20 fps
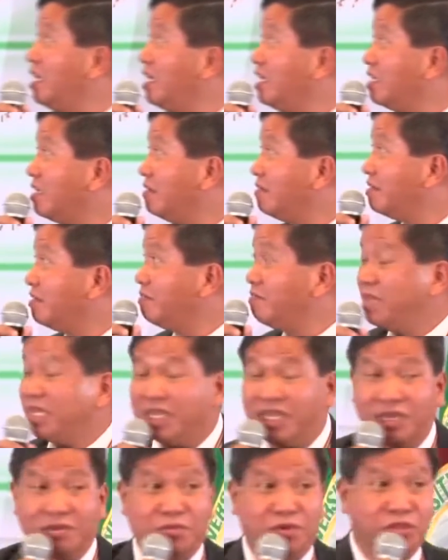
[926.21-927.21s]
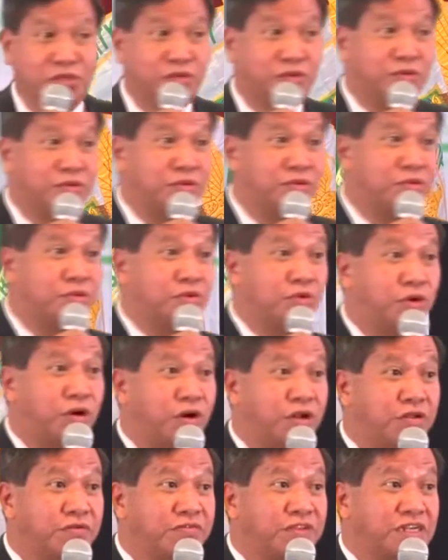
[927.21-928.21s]
in terms of being able to do
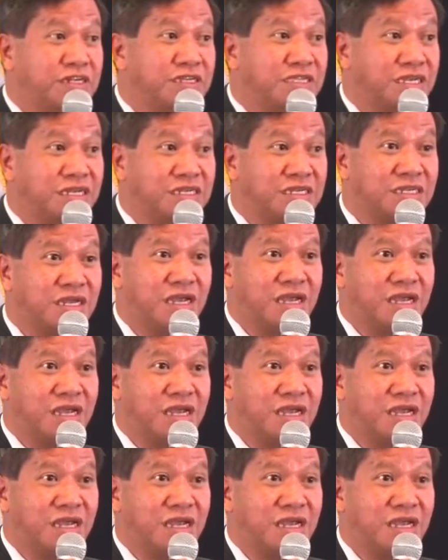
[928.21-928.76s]
all of these things.